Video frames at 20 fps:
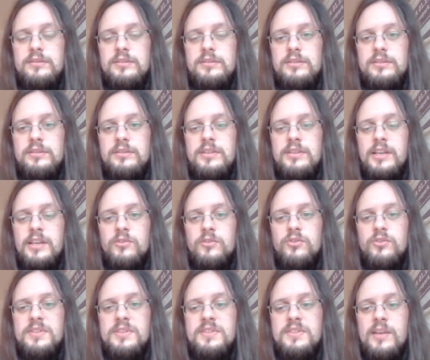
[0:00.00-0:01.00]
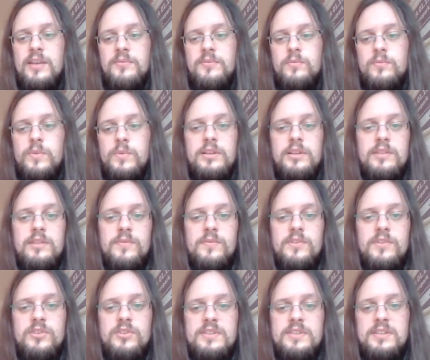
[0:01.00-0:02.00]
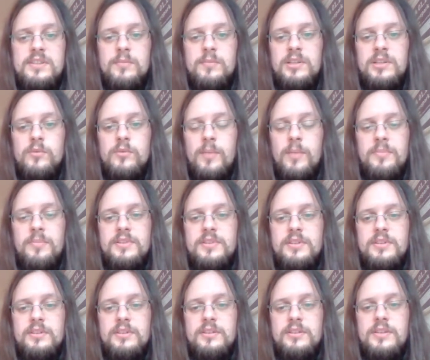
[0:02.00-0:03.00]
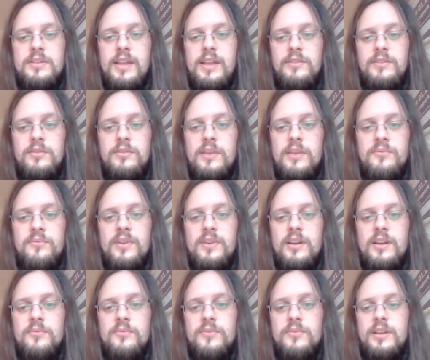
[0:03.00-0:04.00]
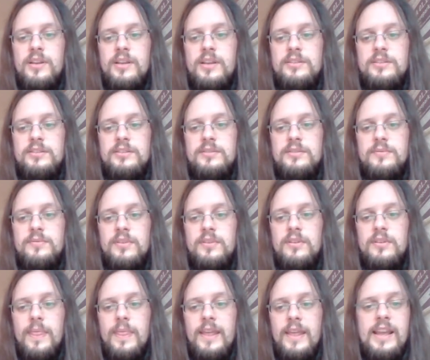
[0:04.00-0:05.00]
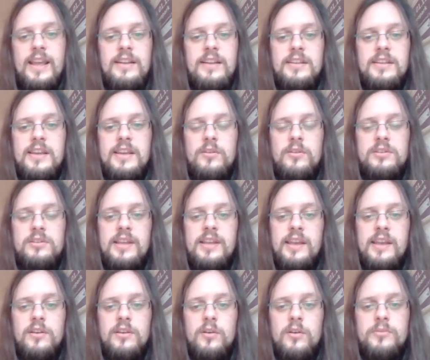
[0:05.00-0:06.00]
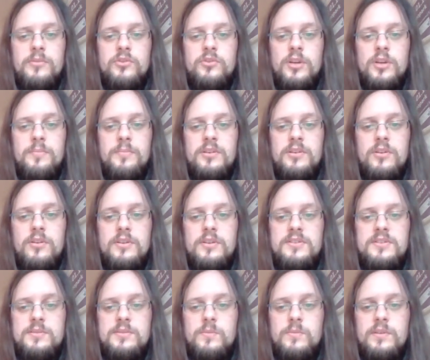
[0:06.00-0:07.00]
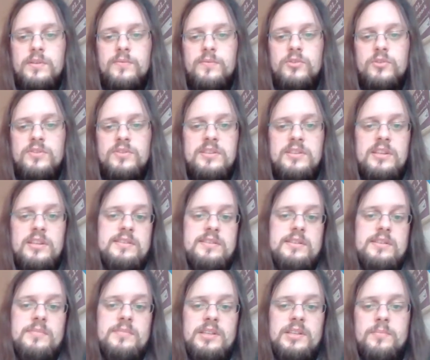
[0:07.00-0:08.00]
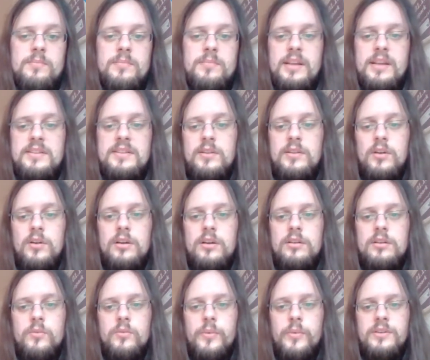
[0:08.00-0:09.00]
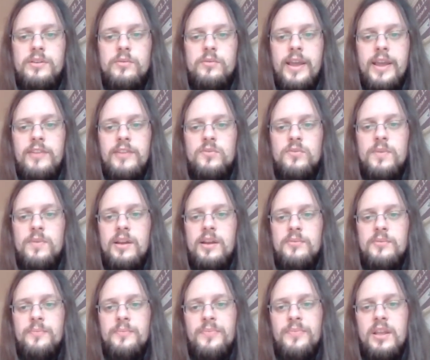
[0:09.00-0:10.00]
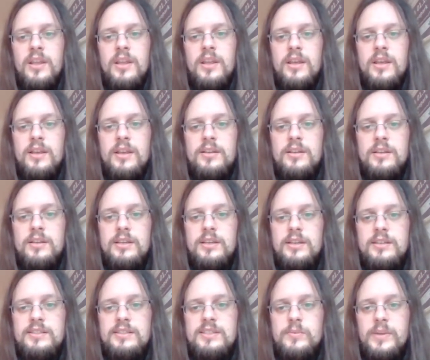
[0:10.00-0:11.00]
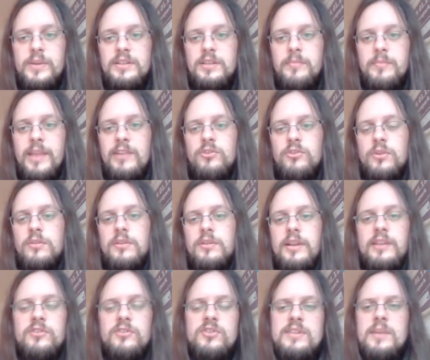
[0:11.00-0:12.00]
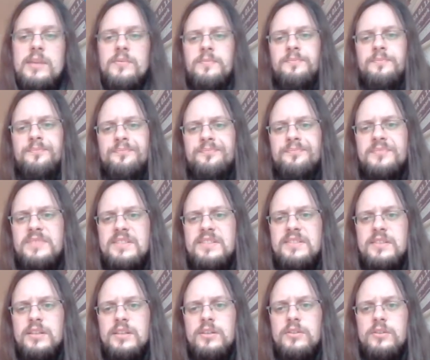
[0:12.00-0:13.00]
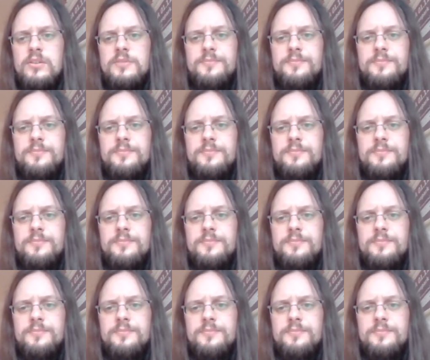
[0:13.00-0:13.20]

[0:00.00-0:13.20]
king to g7, well, then we just simply grab the knight on f5. And again, he cannot take our bishop because we would just simply place our queen to h5. And threatening mate on h7. So